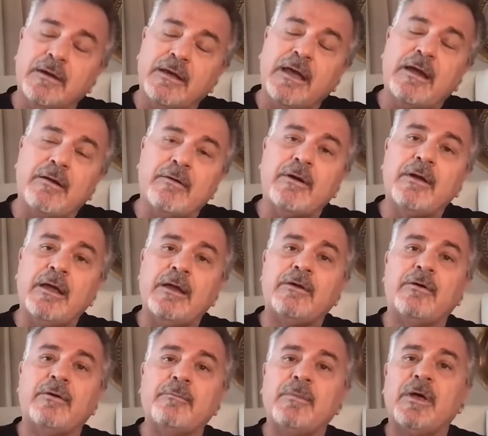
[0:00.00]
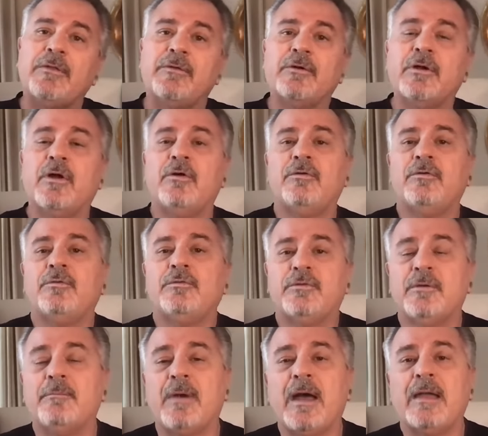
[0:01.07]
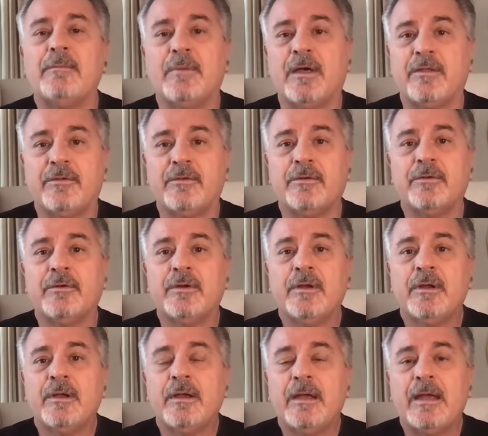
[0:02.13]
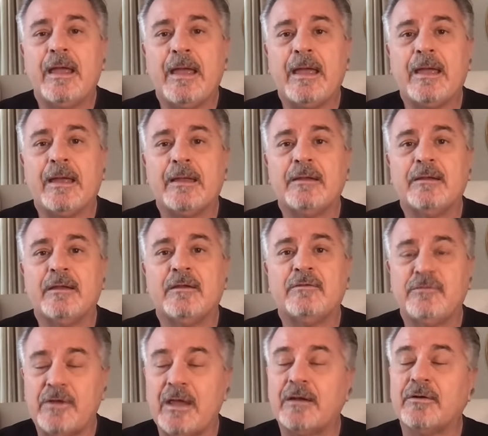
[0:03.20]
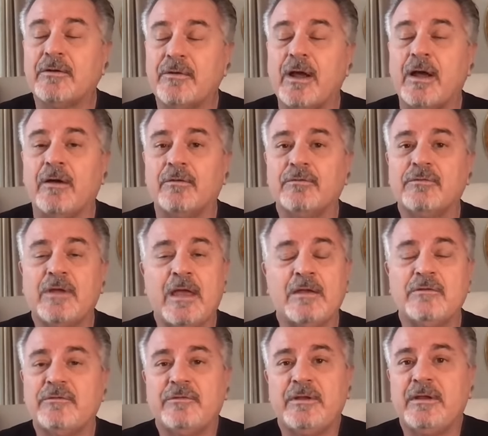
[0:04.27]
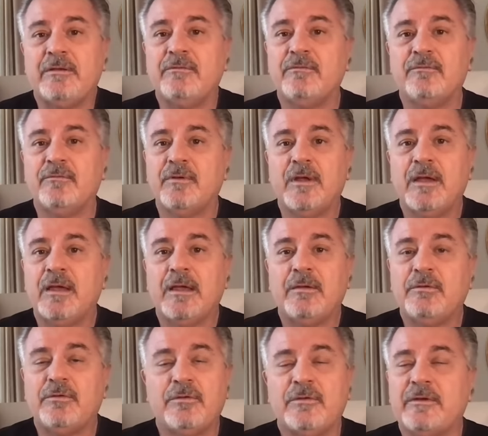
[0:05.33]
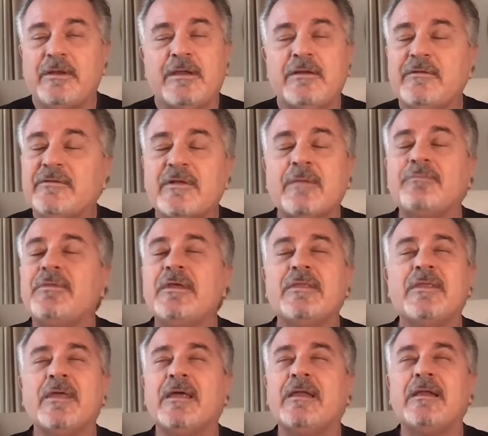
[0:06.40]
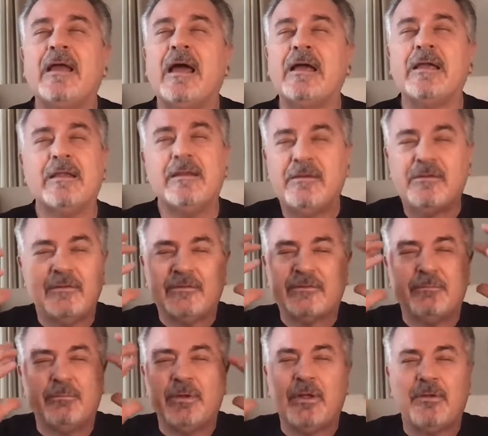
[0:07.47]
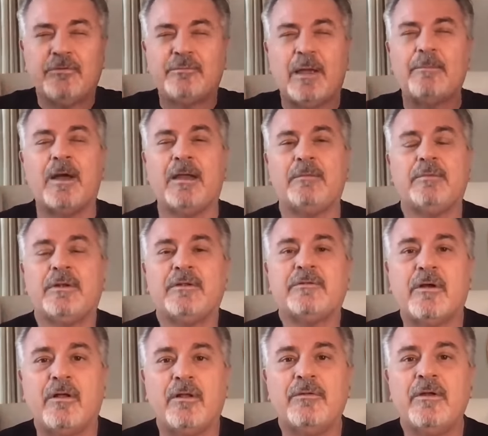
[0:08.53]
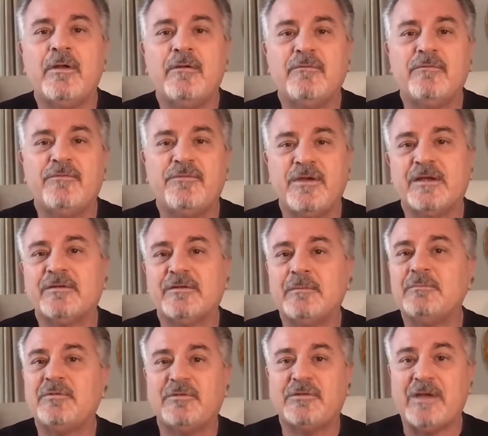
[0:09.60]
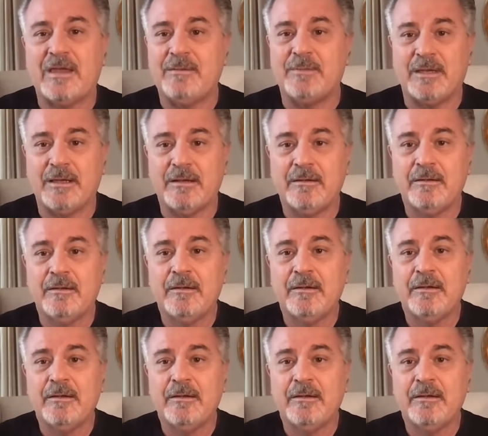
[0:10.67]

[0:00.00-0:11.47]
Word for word: Kara and her mother go to my mother and uh, Jan Crouch, and she did something that just blows my mind, but it's called victim shaming.